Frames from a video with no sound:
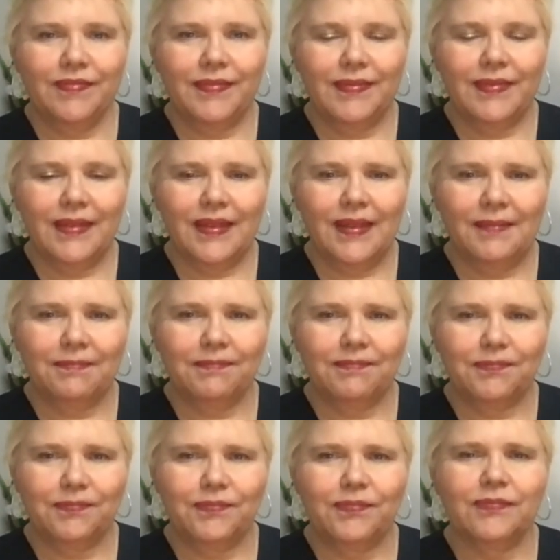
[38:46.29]

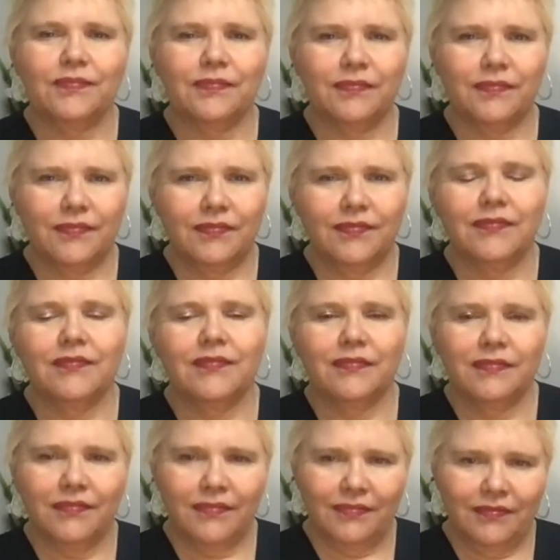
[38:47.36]

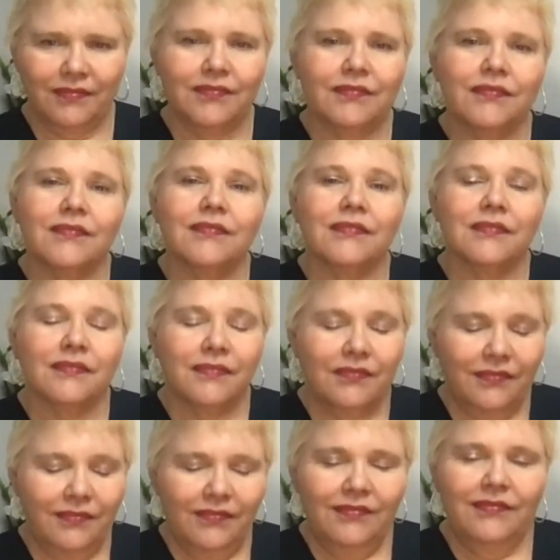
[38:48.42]

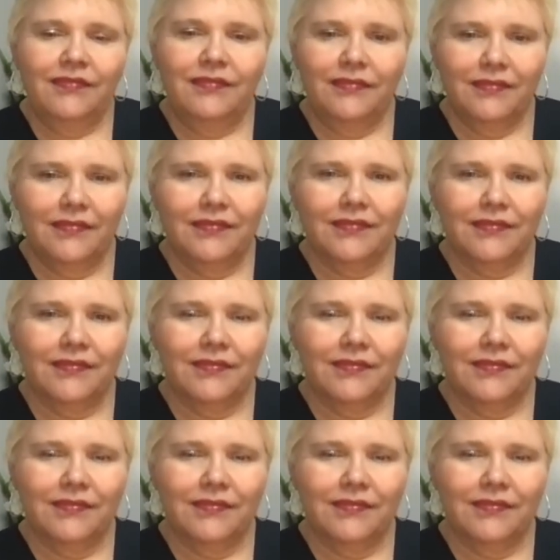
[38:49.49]
This person isn't speaking.